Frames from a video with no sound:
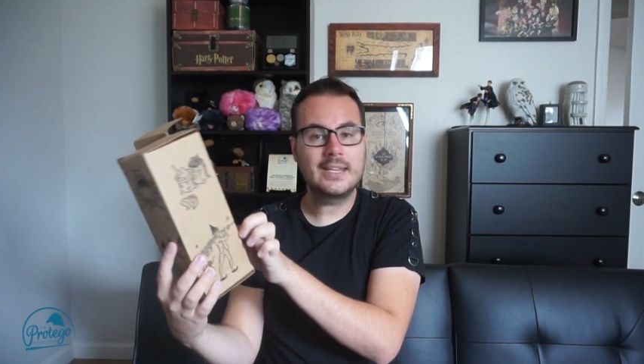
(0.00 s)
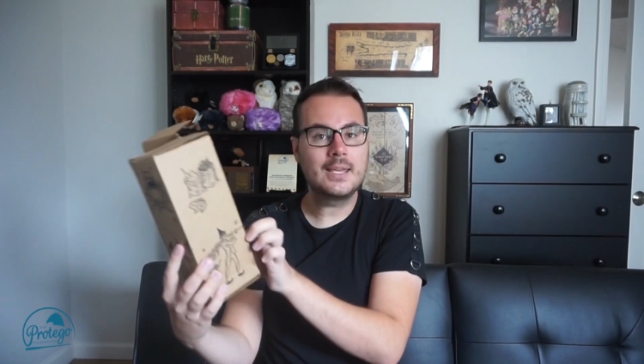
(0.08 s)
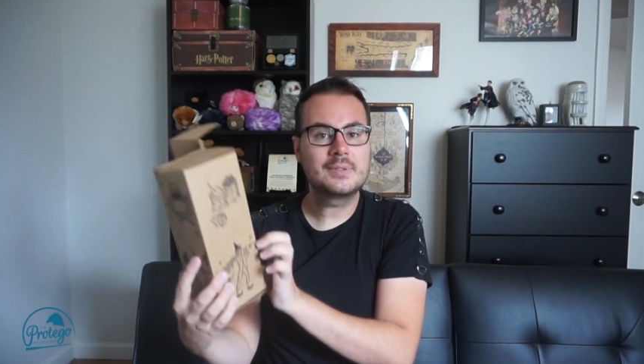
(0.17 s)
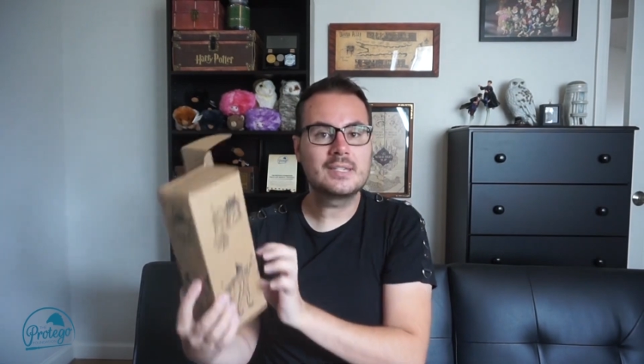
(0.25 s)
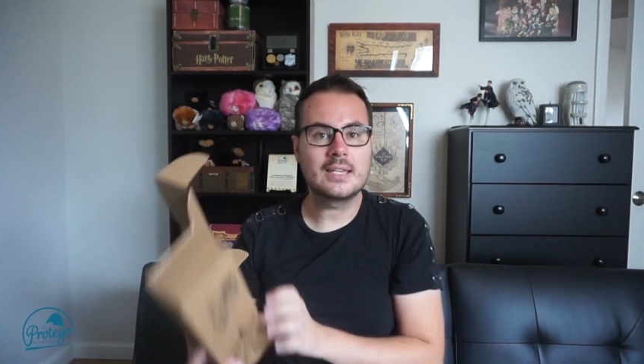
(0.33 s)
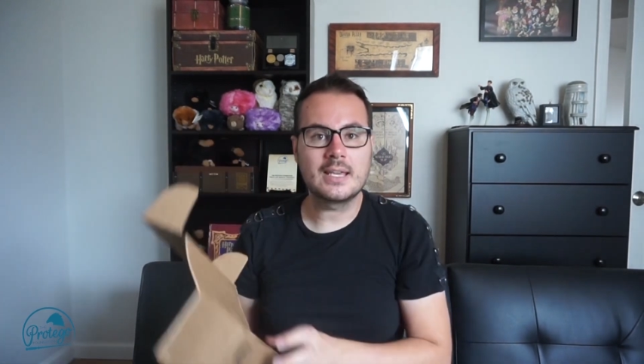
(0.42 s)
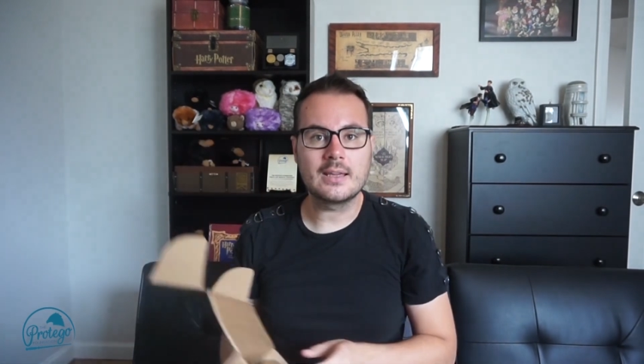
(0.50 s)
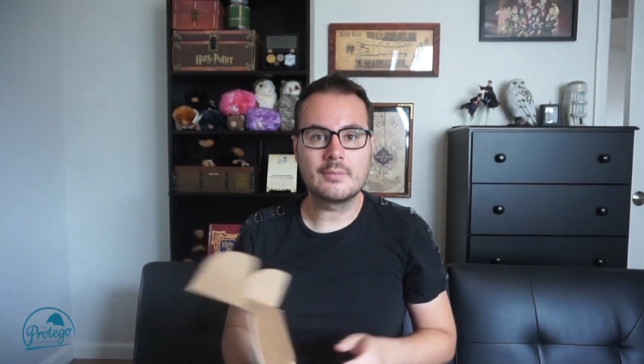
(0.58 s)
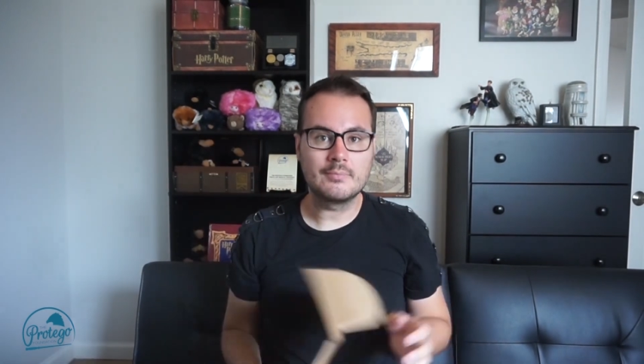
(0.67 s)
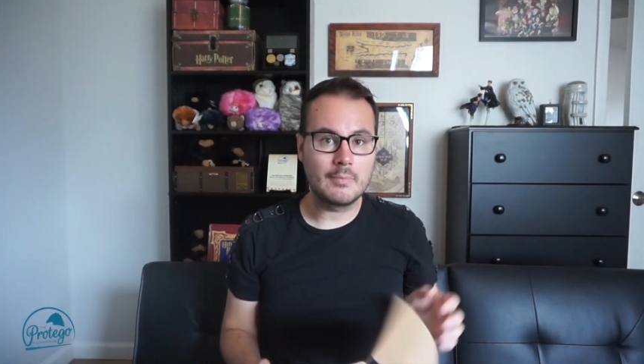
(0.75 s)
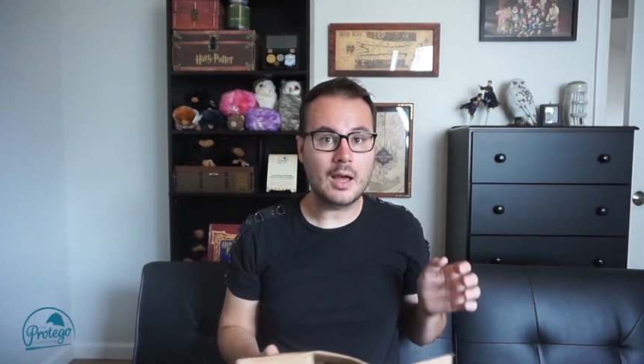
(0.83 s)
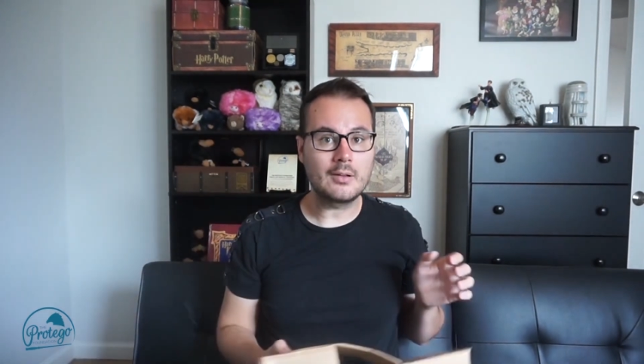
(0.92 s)
it keeps the
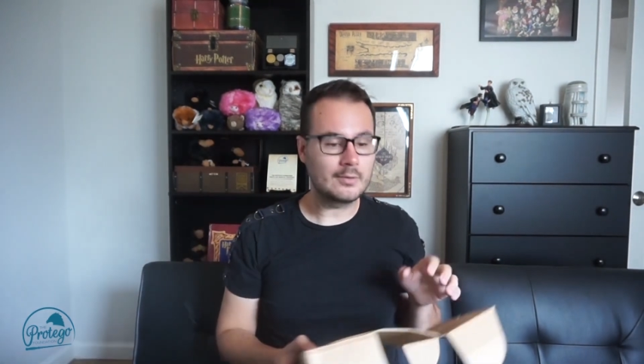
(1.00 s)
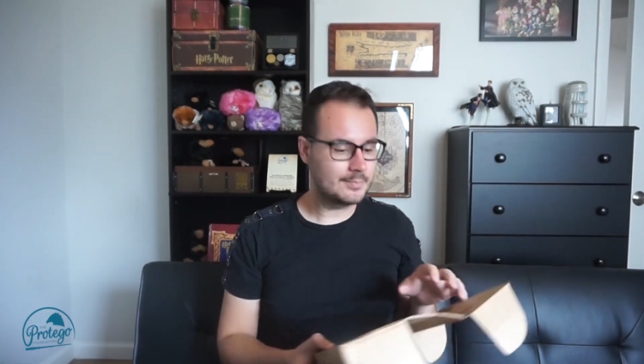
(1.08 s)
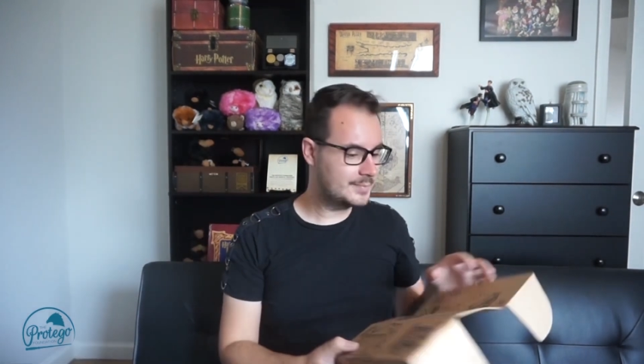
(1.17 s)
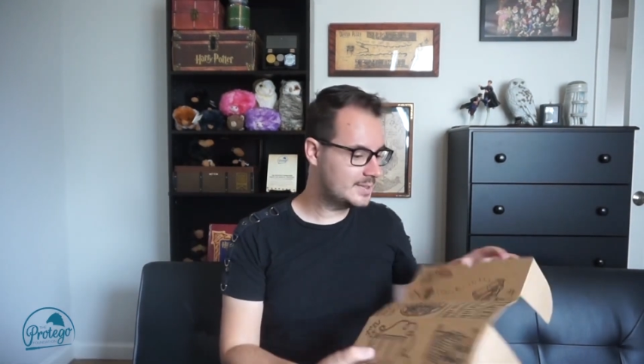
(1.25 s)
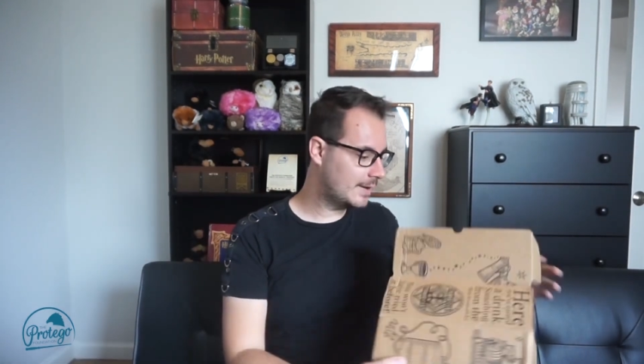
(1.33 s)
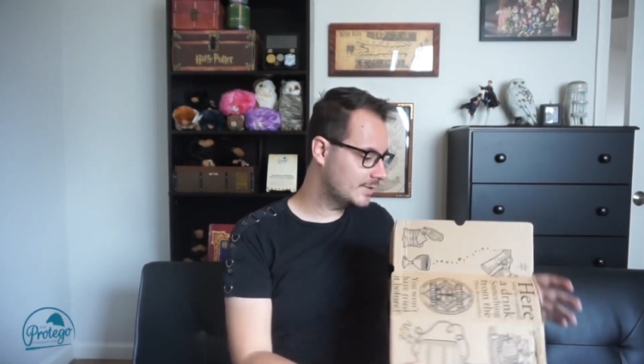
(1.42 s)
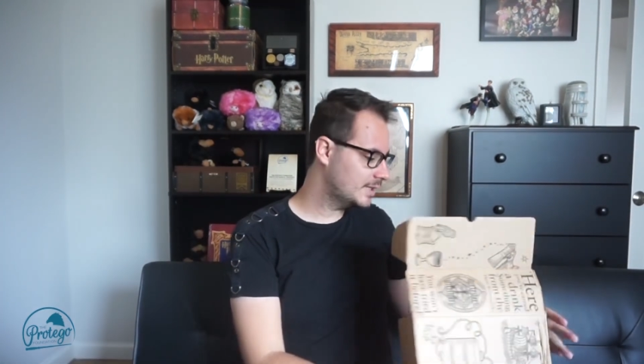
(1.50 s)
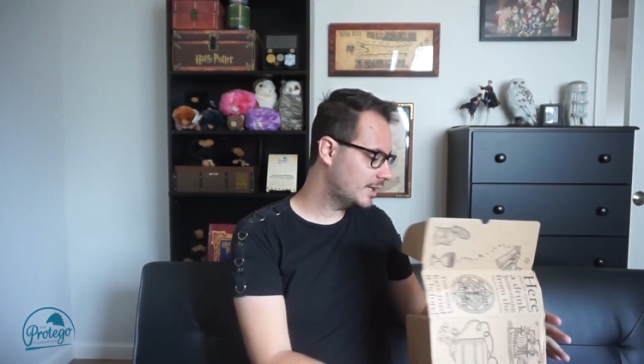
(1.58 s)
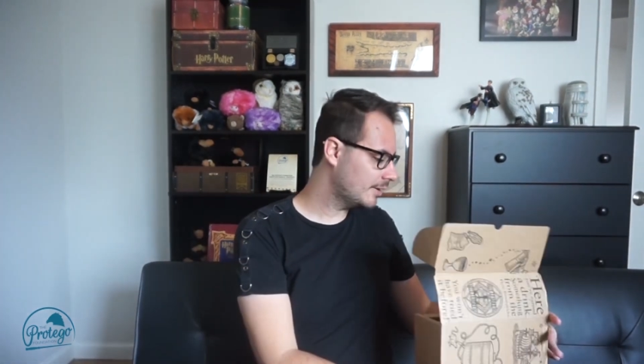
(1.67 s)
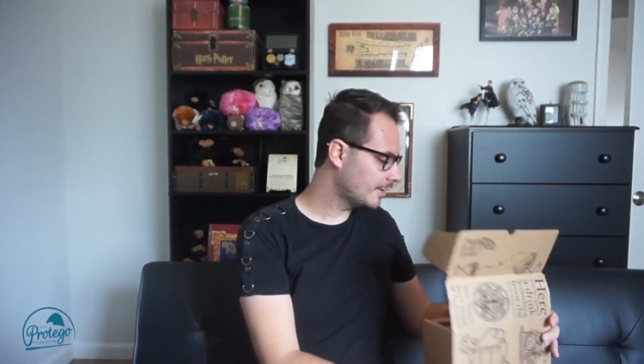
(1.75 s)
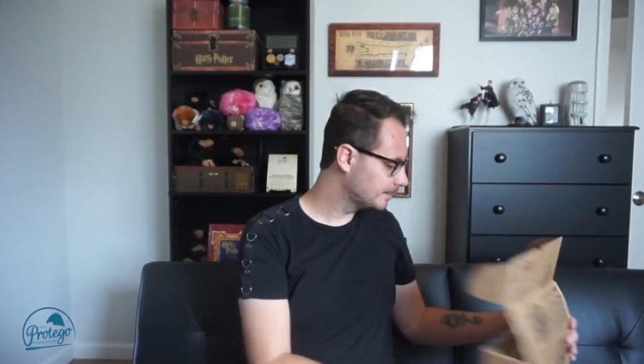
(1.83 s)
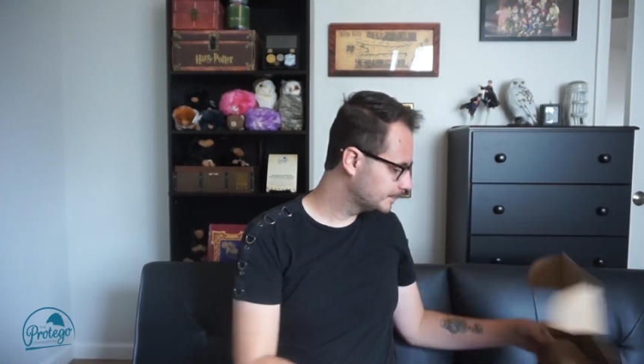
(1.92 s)
bottle safe and
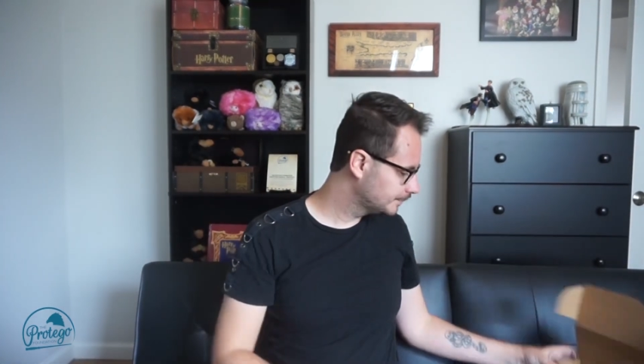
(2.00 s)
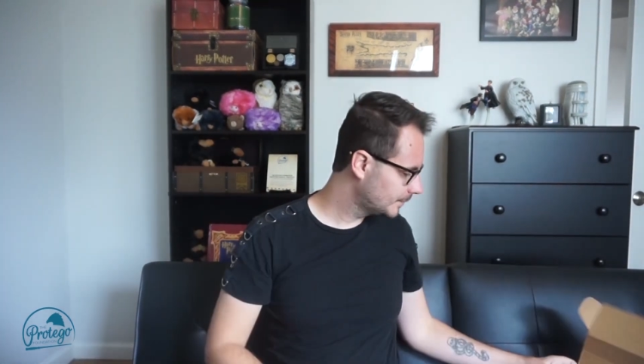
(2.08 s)
secure.